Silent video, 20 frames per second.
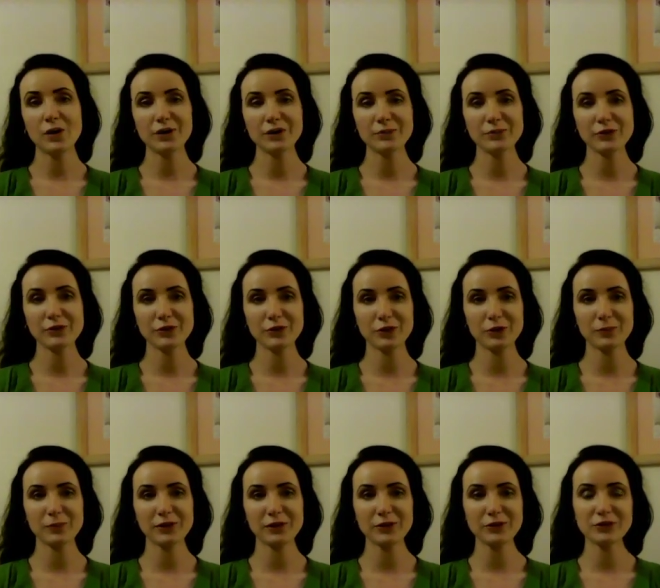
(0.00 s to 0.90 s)
Welcome,
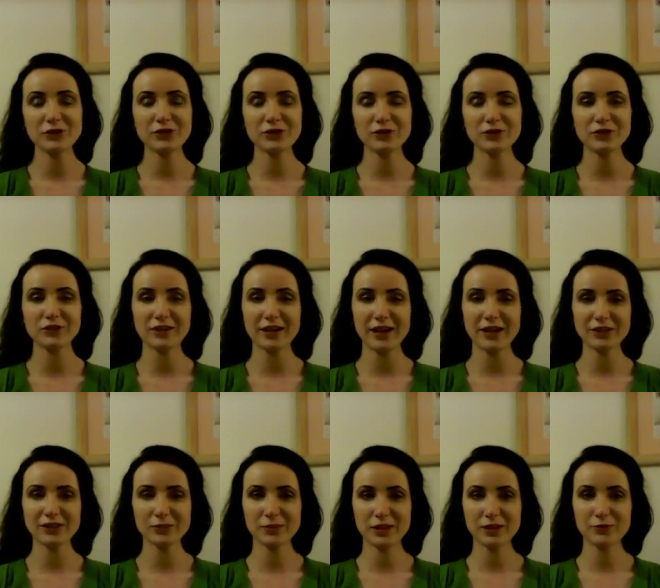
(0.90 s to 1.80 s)
Scorpio, to your July
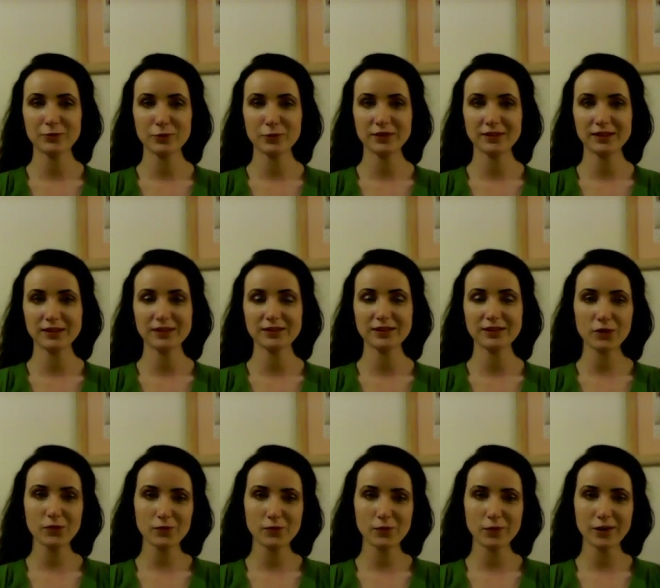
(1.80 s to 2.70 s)
2014
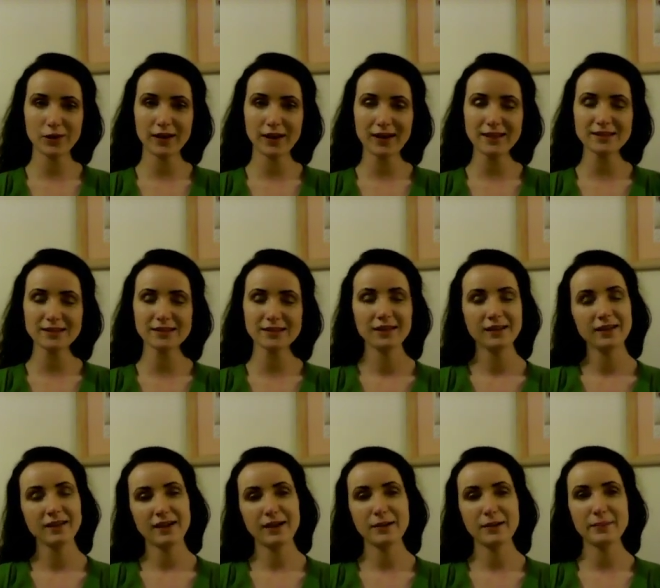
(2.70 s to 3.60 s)
Tarot forecast.
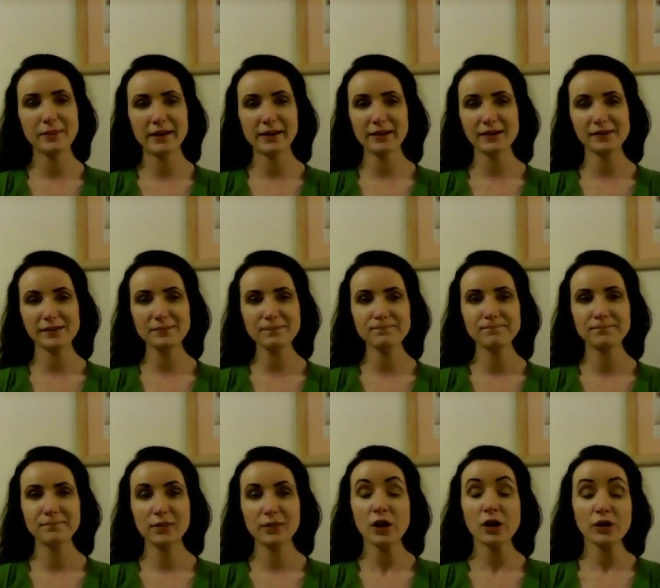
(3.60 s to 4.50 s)
I'm
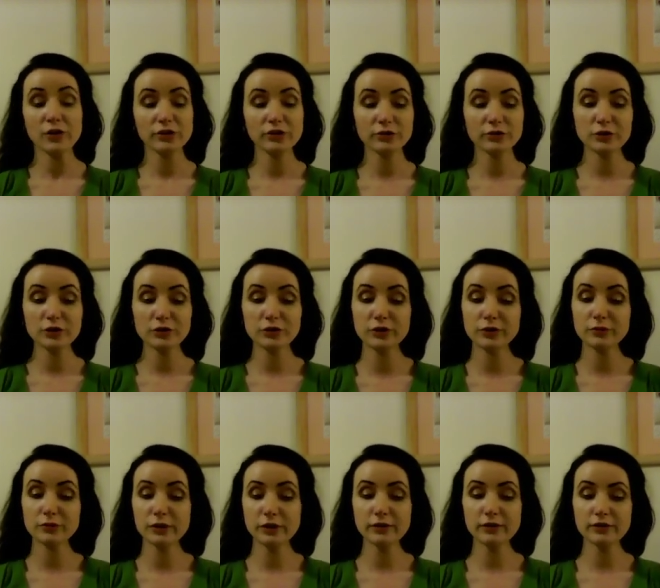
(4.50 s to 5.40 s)
Madison. So for your
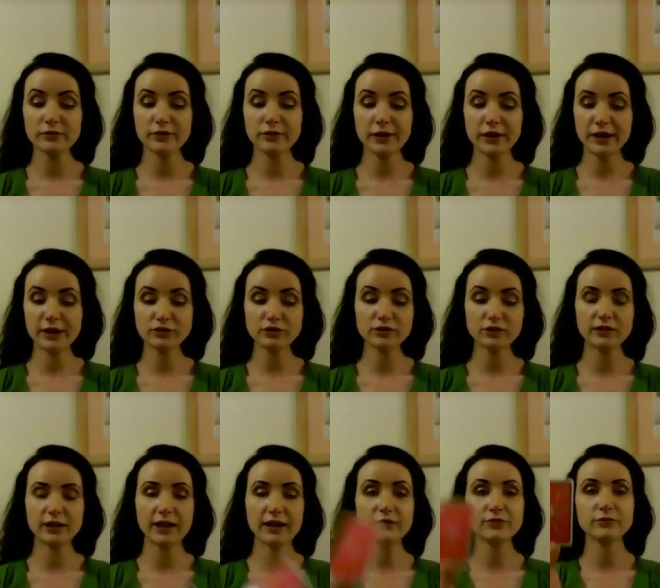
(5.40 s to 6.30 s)
career and financial
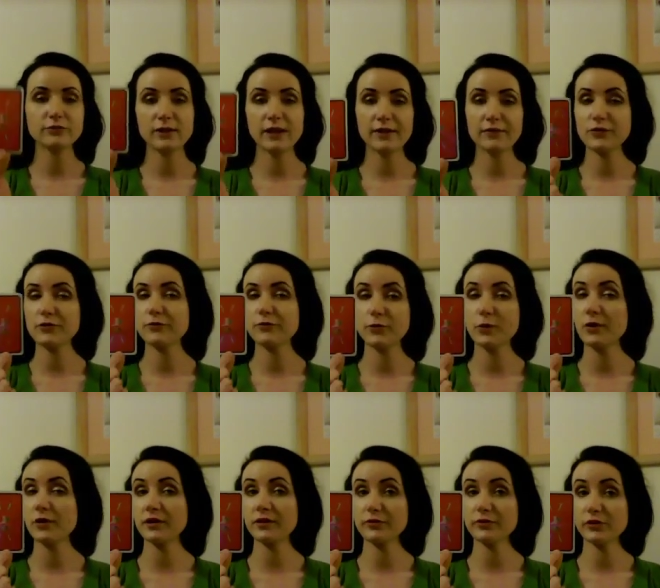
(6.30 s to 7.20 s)
life, we have the
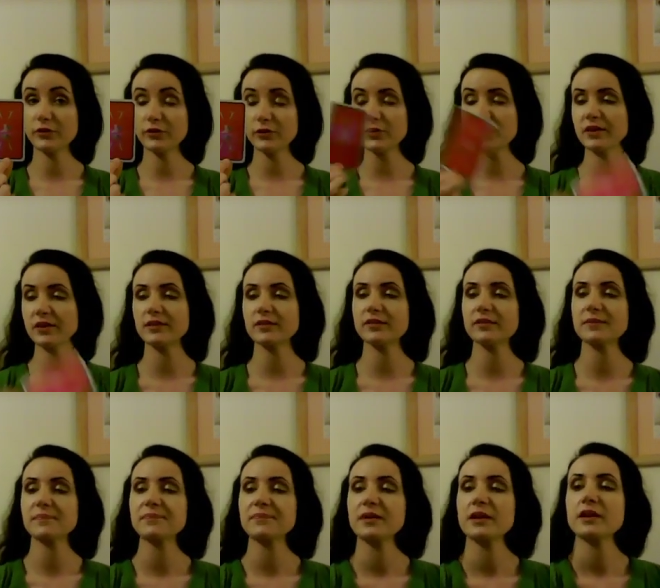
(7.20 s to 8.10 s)
Four of
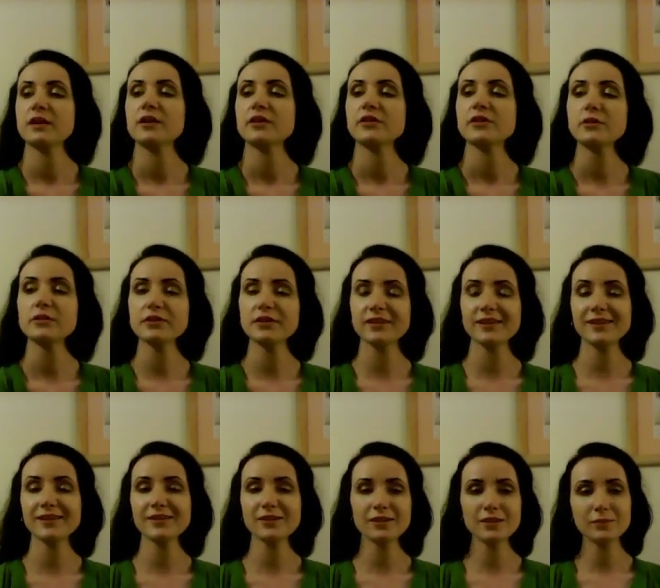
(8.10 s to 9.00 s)
Swords. So it looks like
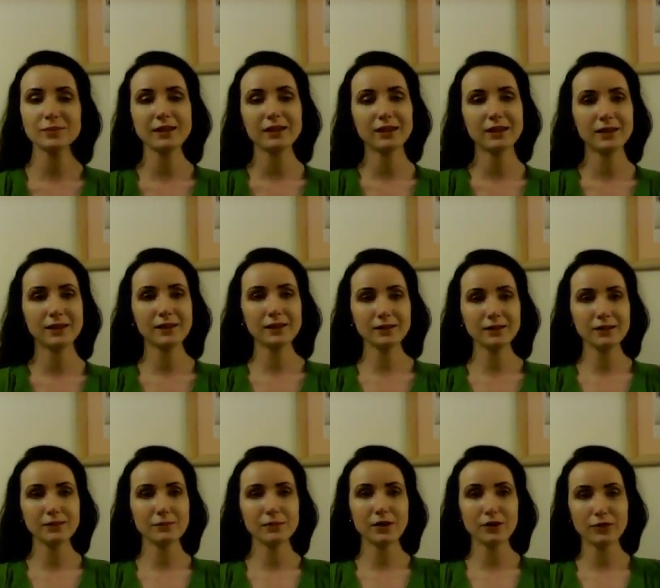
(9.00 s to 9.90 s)
it's going to be a
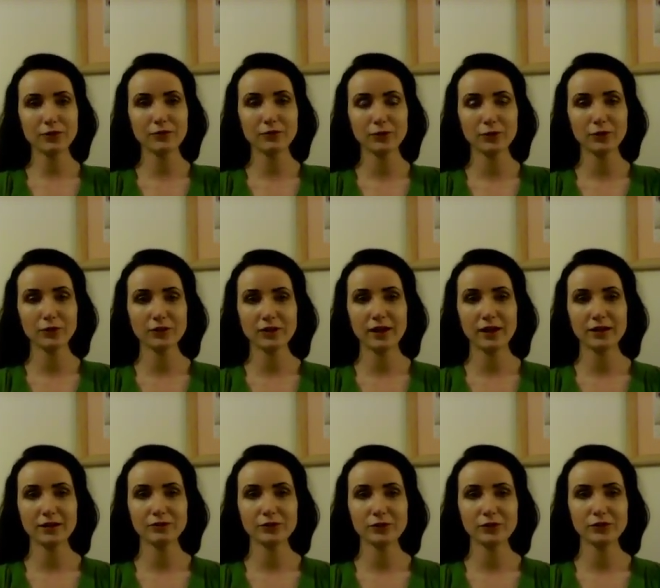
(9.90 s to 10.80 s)
healing month for a
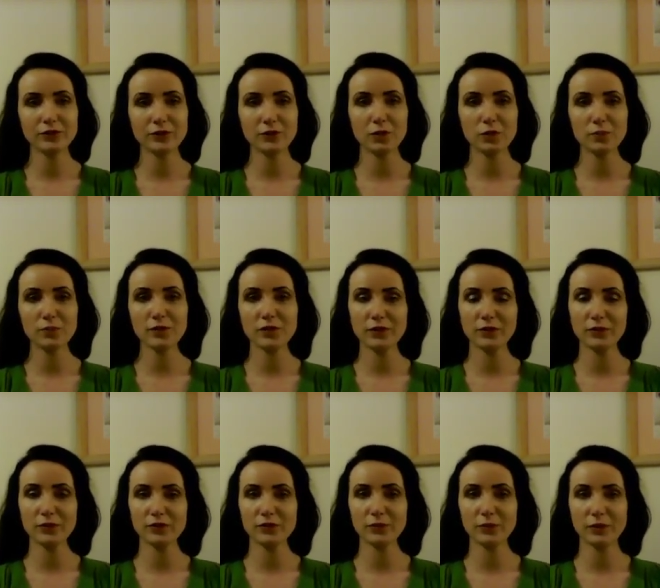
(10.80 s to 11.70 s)
lot of you
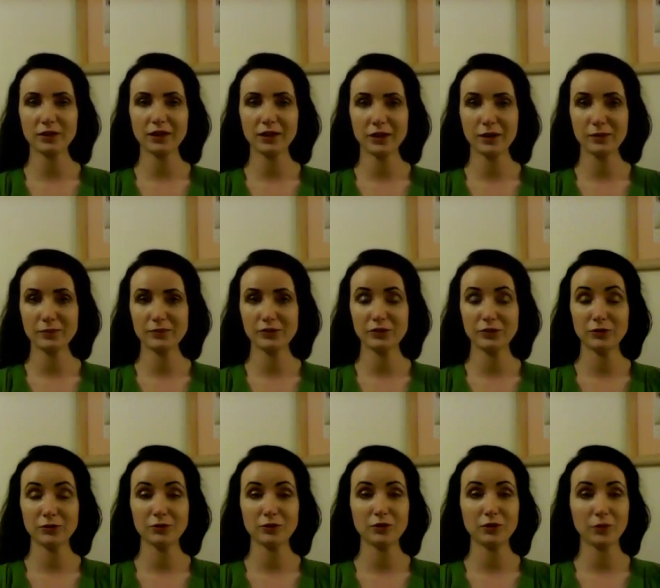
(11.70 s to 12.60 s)
Scorpios when it comes
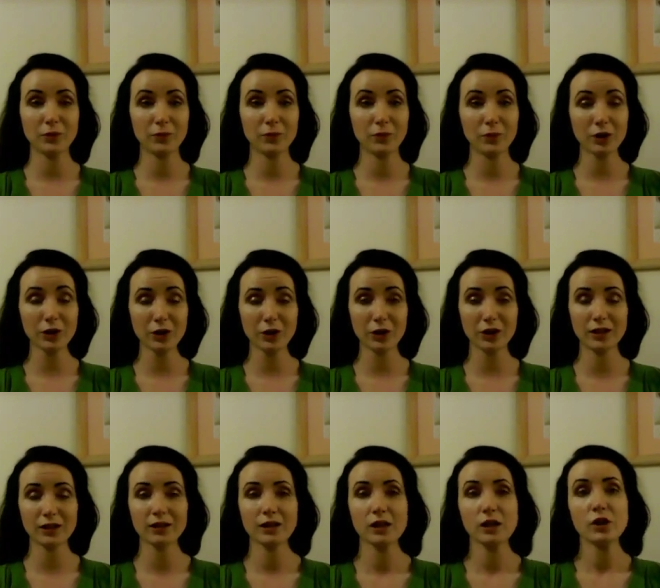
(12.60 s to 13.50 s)
to your work.